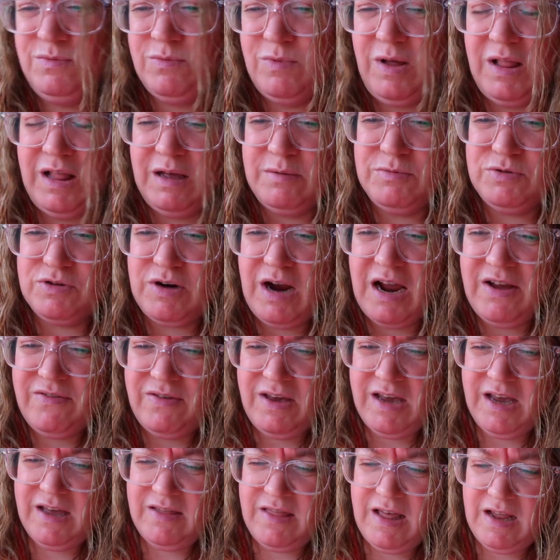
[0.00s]
while I'm
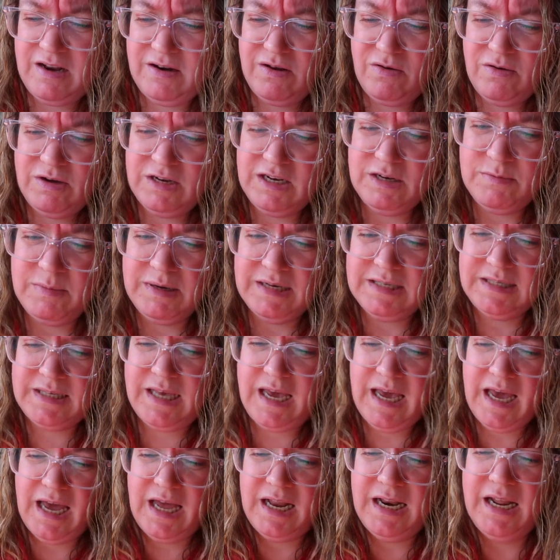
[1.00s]
driving and then going to my
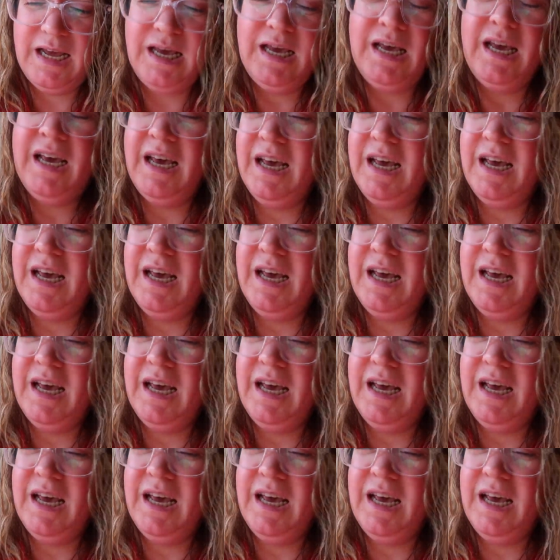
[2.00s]
scan.